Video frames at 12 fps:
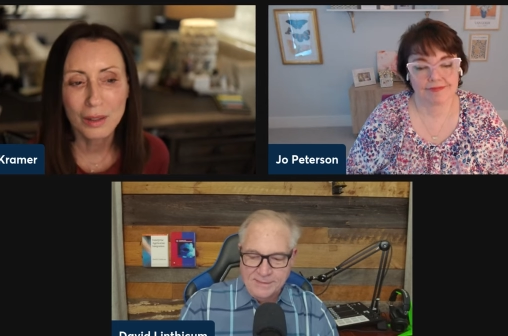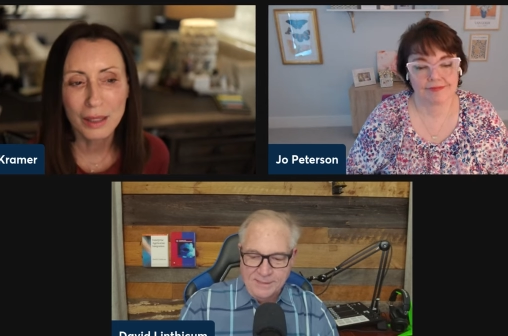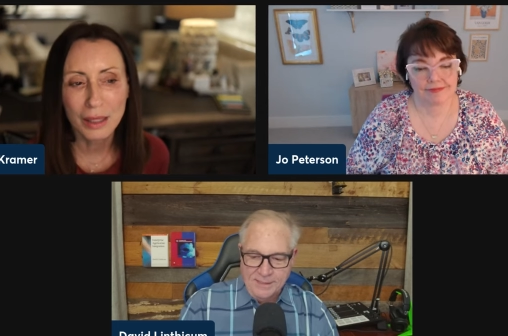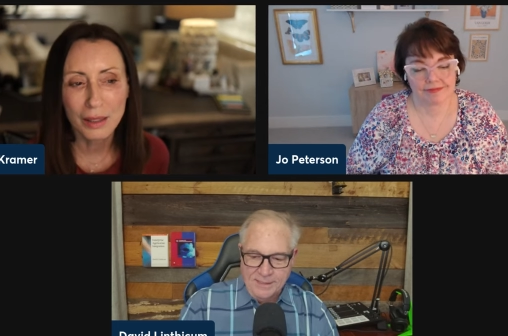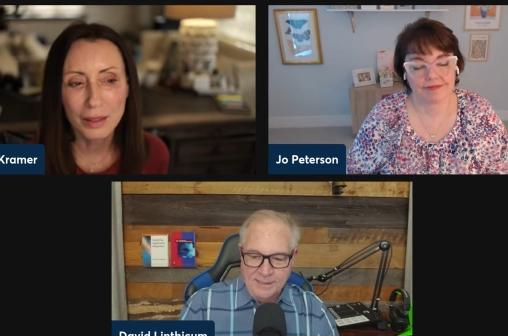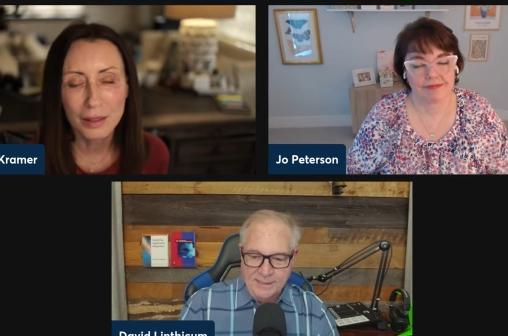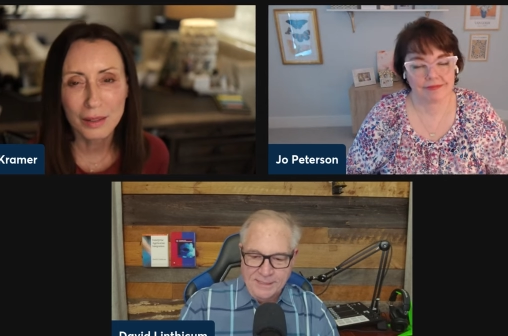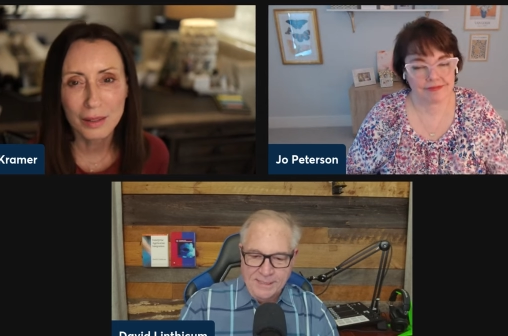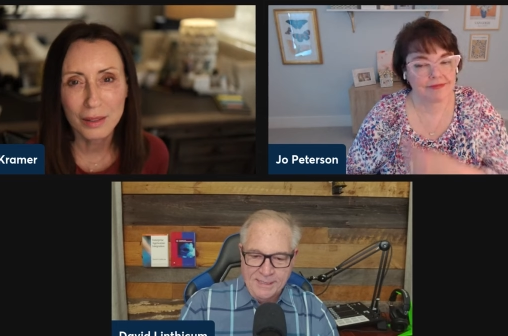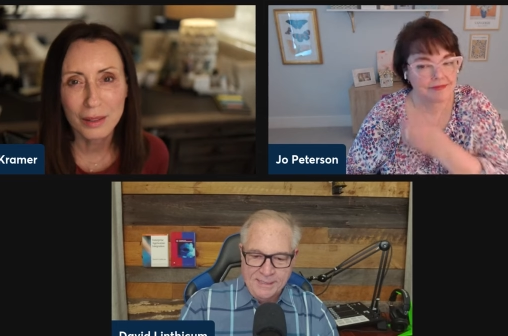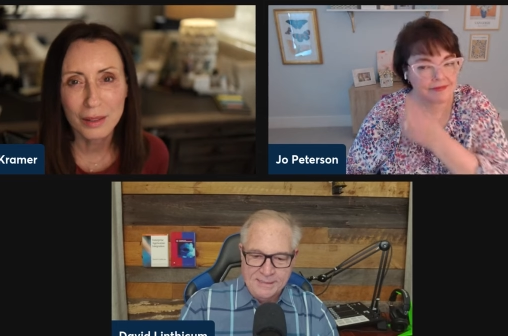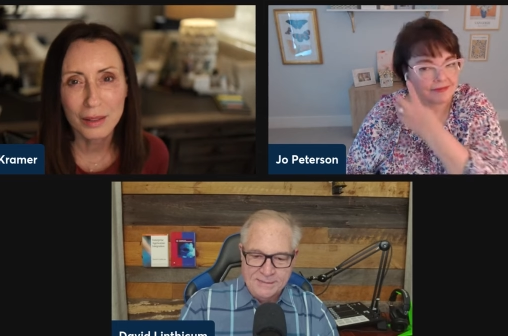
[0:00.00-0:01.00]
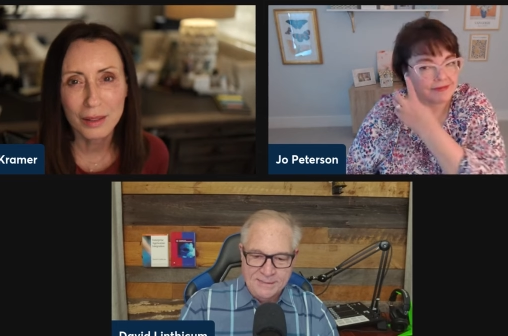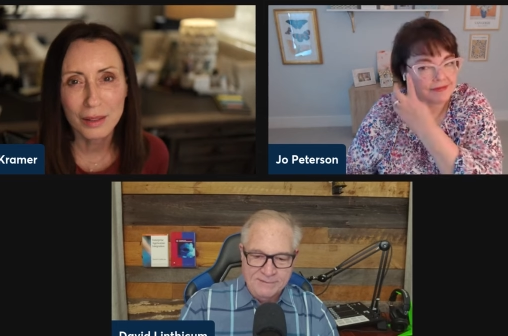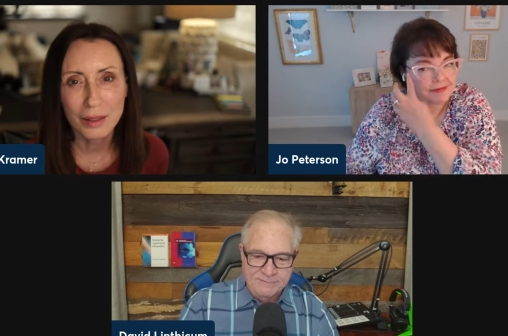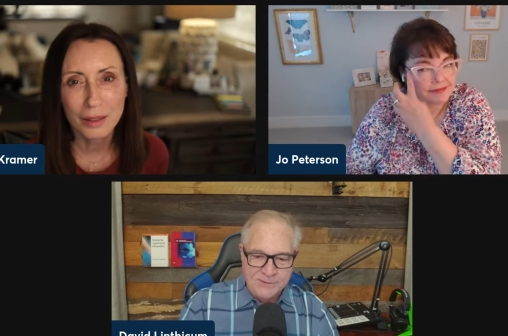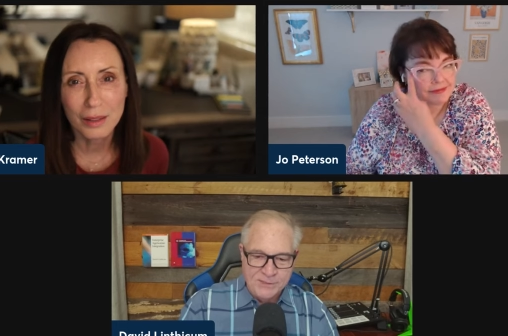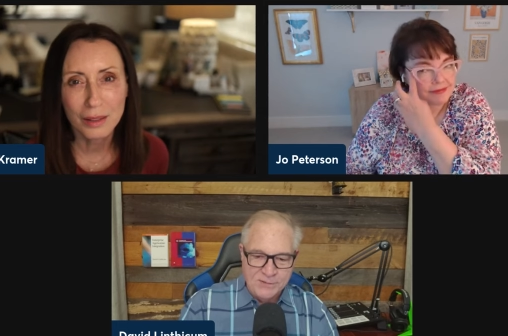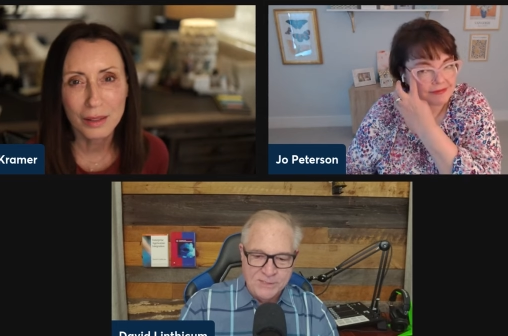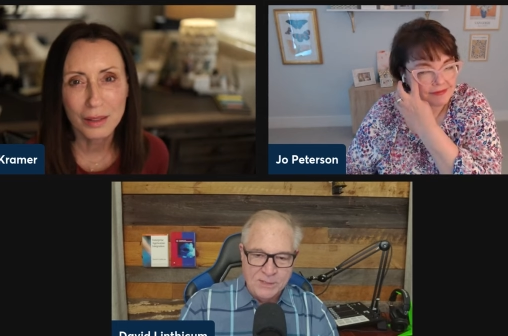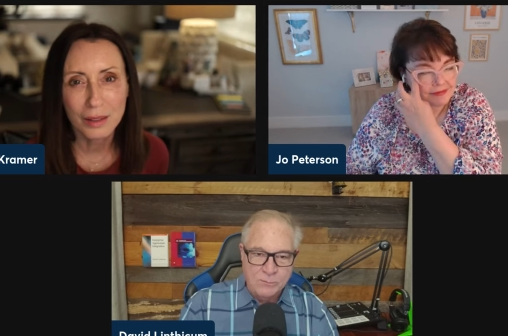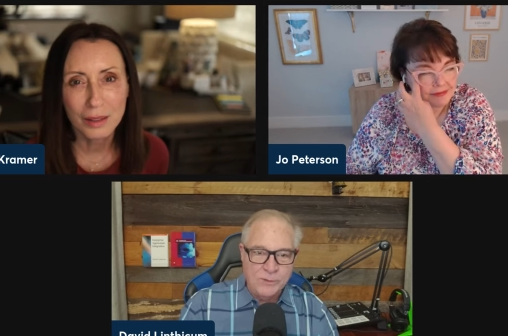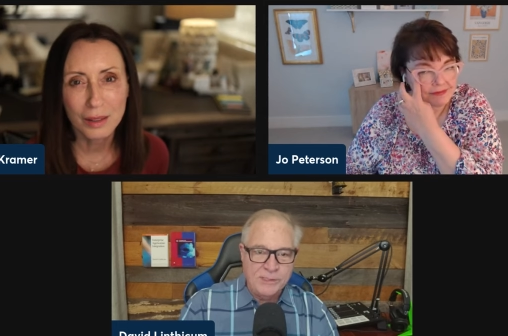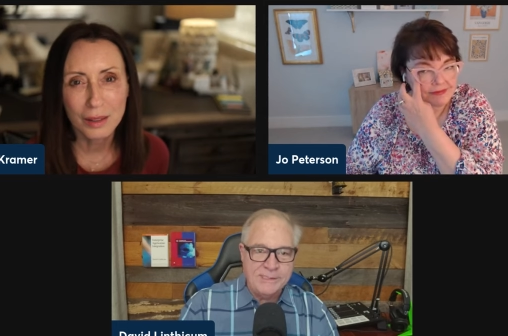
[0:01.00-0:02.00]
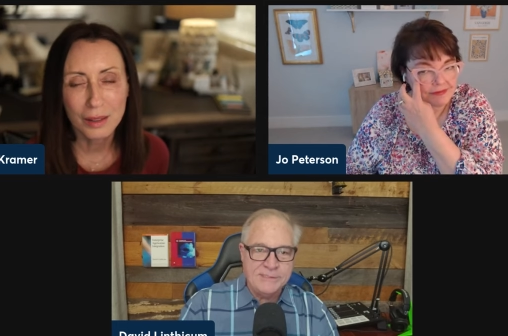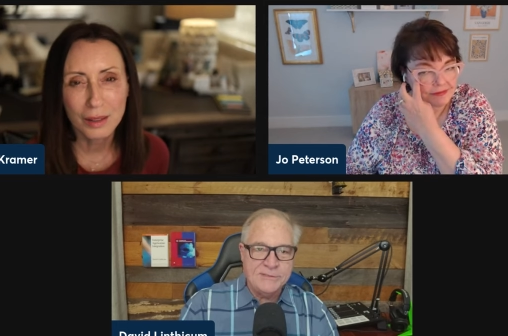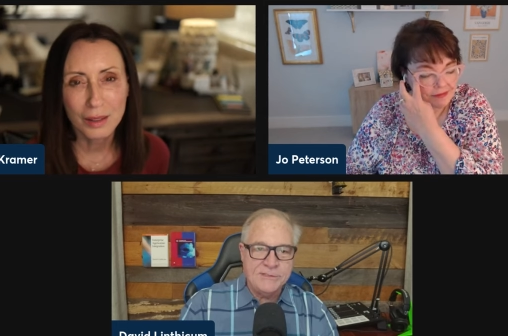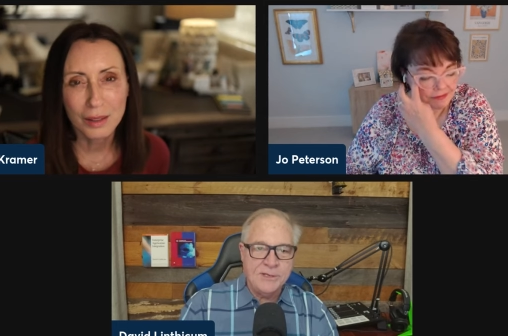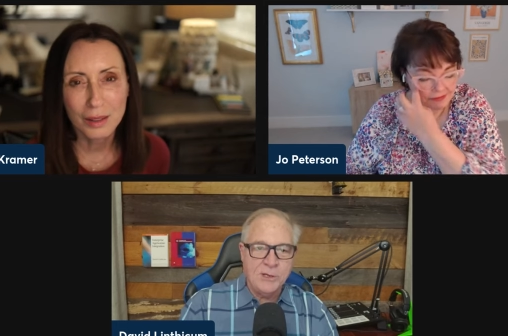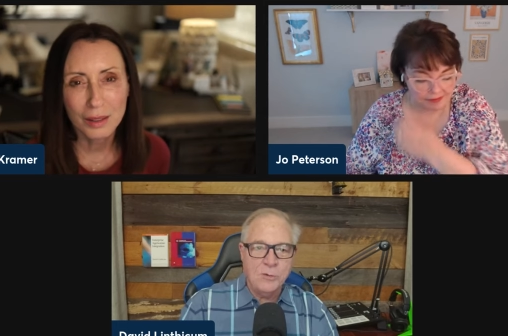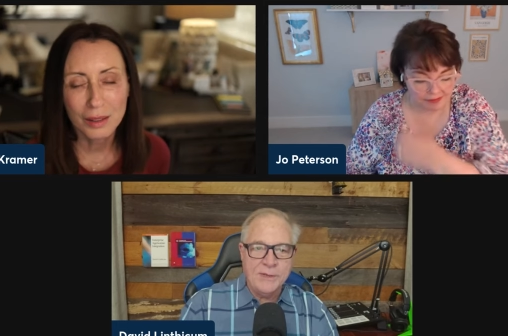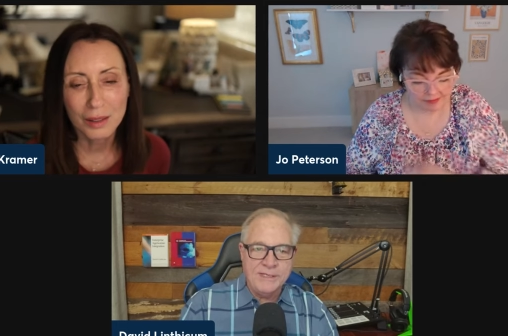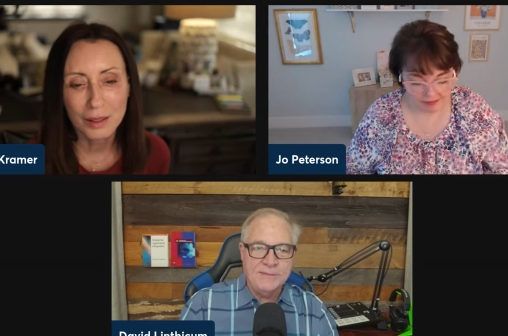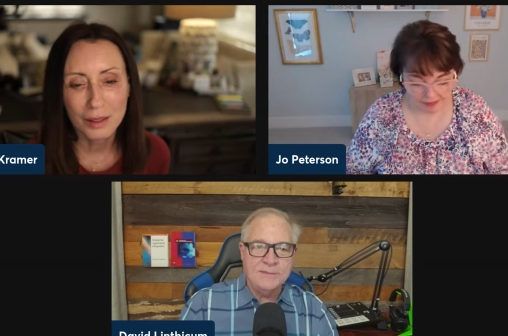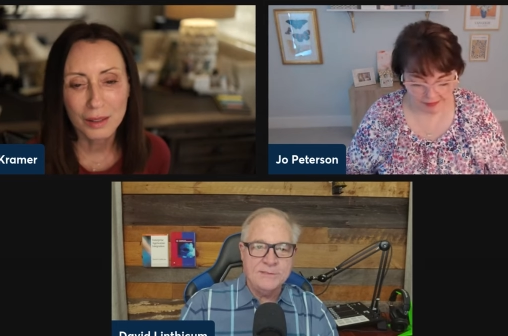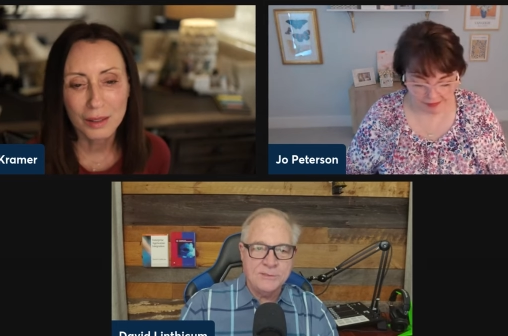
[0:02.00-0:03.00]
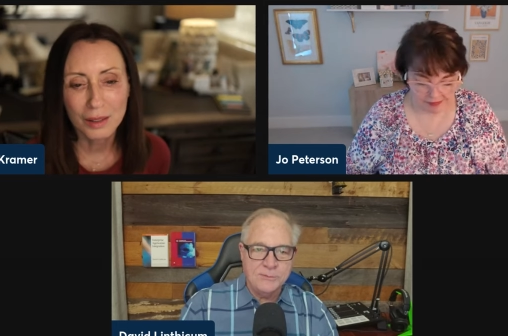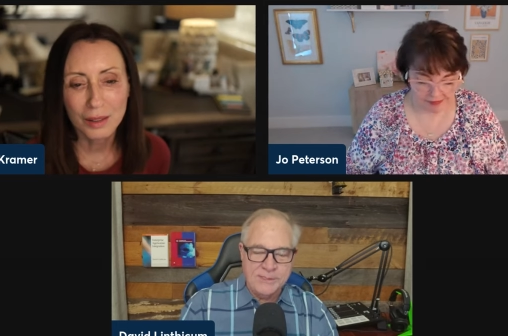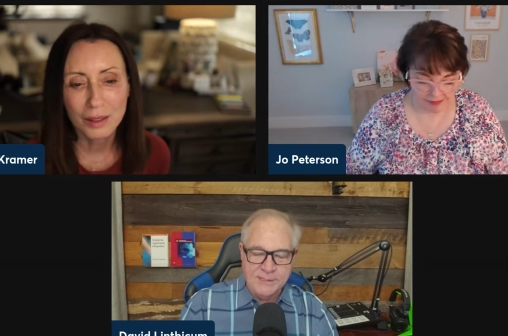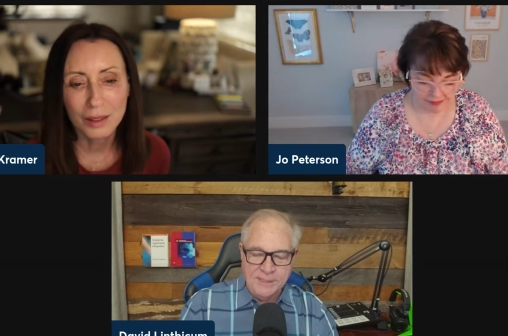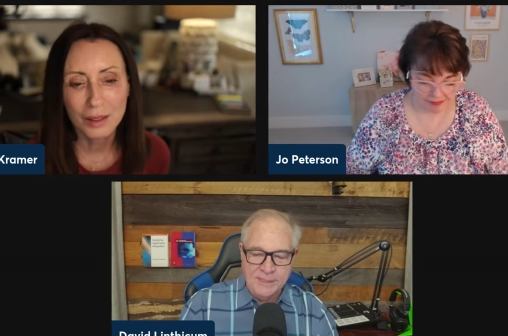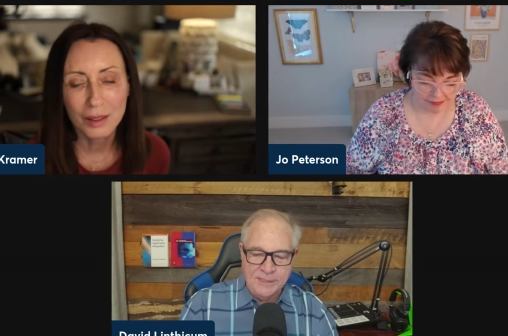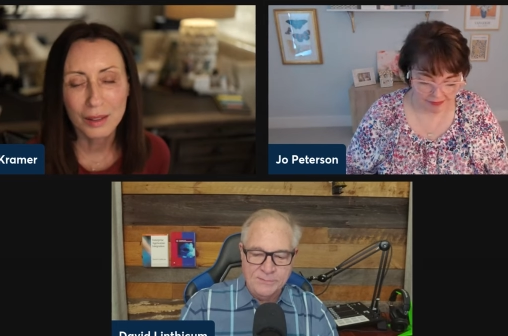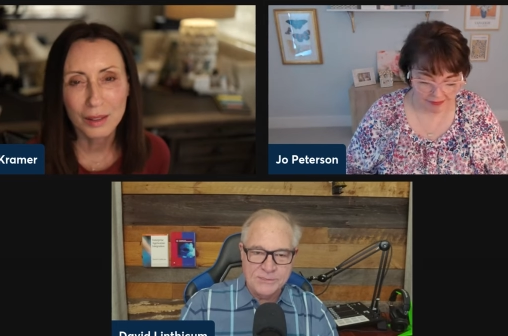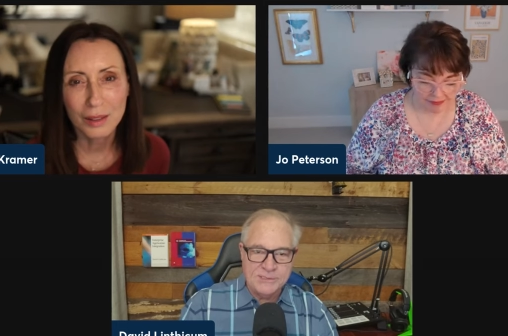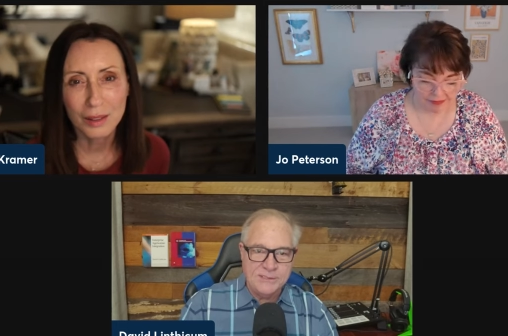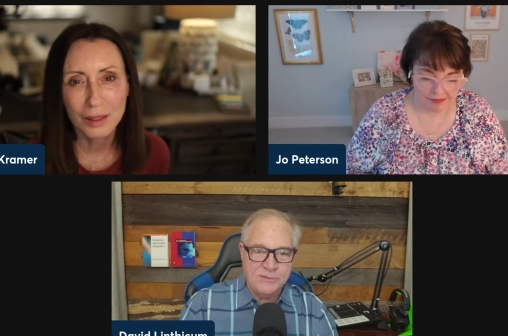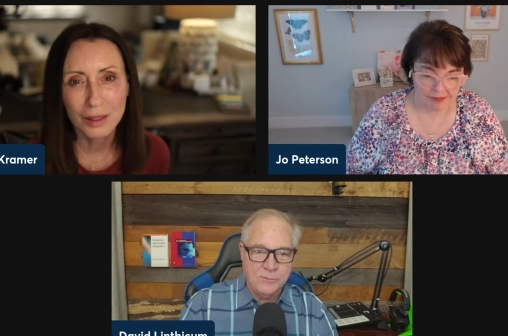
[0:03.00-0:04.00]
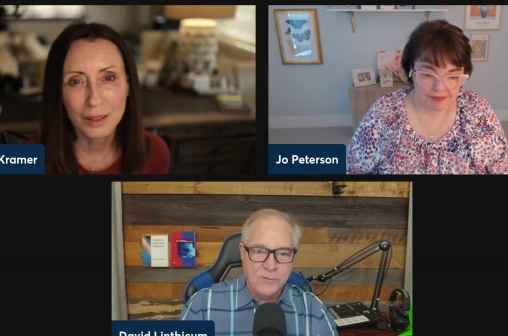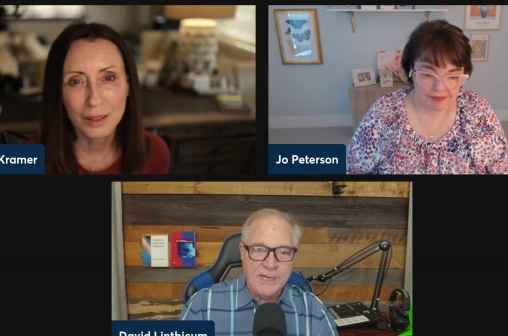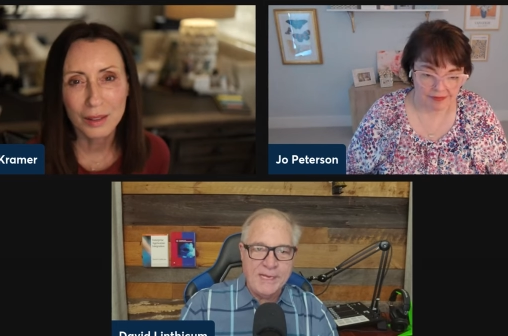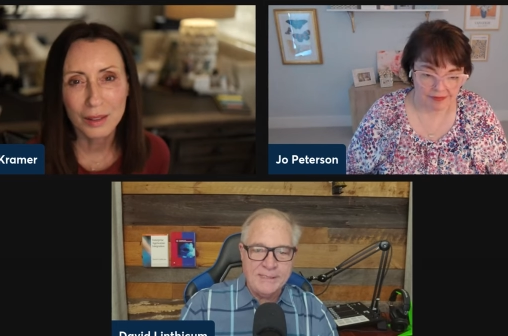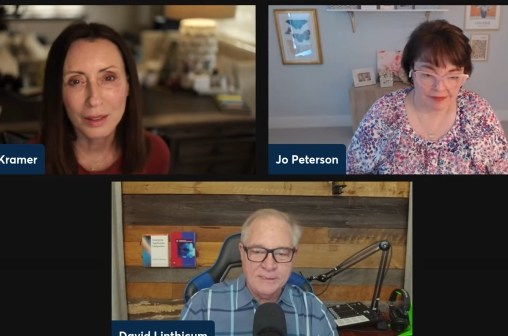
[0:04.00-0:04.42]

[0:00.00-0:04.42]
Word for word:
Speaker 1: Yeah. Uh, and if you're not willing to go into it 100% of the way,